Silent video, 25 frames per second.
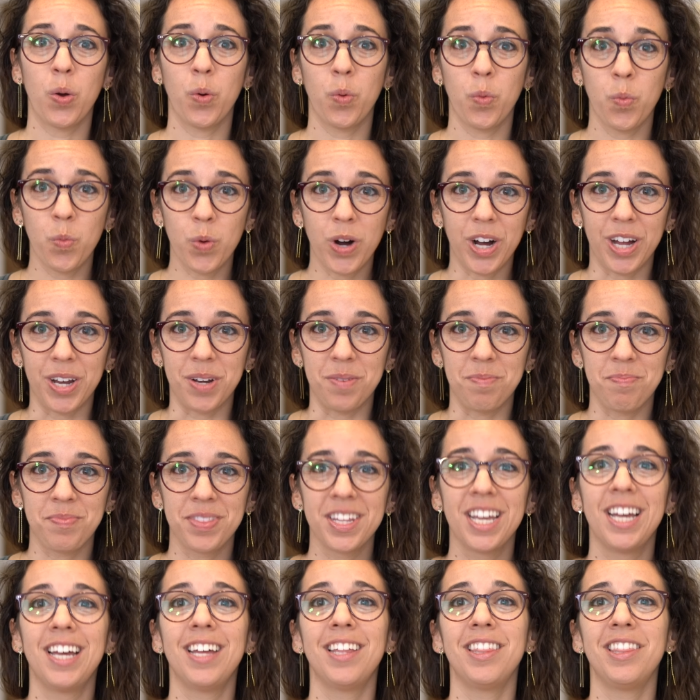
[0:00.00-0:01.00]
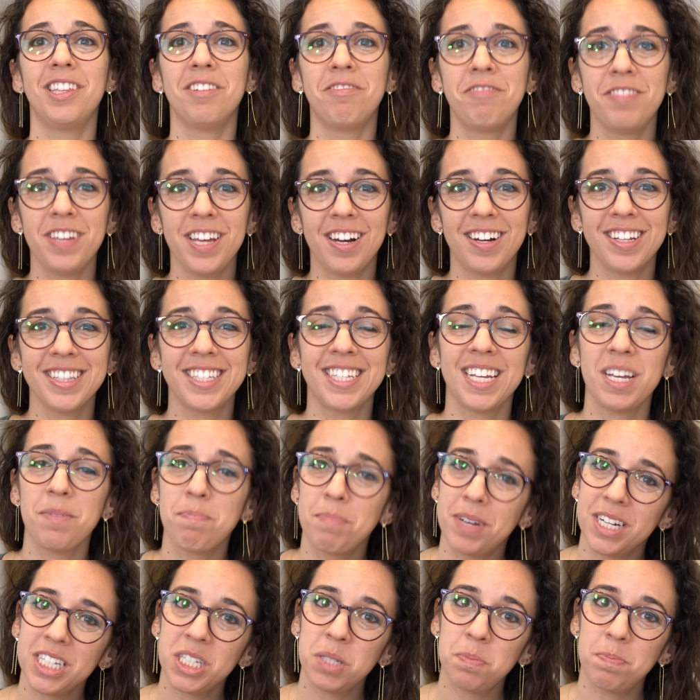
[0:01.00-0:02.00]
1. The fiancé
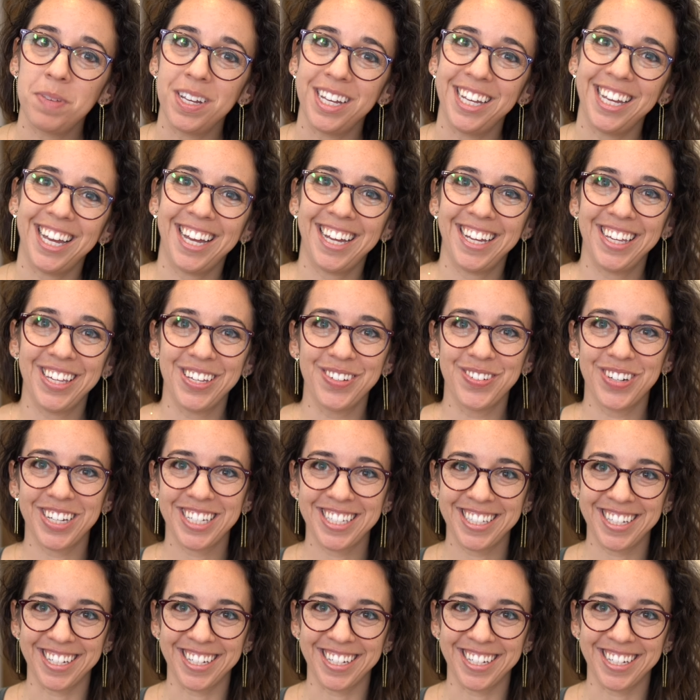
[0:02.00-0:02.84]
must be a U.S.